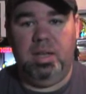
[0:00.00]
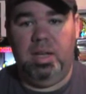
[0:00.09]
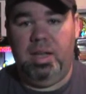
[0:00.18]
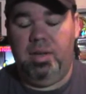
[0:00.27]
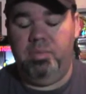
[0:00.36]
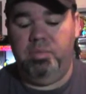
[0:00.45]

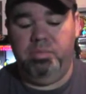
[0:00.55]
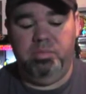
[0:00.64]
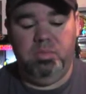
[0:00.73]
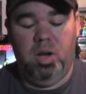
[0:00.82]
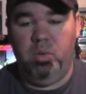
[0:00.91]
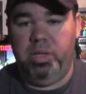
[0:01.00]
I'm
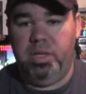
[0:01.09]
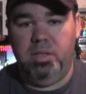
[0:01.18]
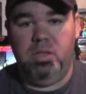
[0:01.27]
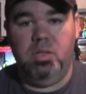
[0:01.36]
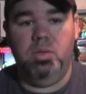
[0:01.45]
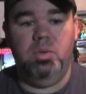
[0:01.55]
not really
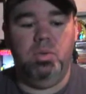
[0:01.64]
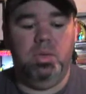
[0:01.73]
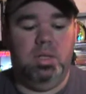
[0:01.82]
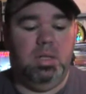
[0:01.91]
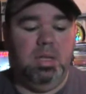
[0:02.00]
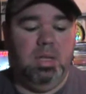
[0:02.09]
into,
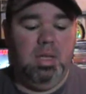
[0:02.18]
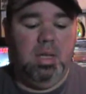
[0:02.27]
and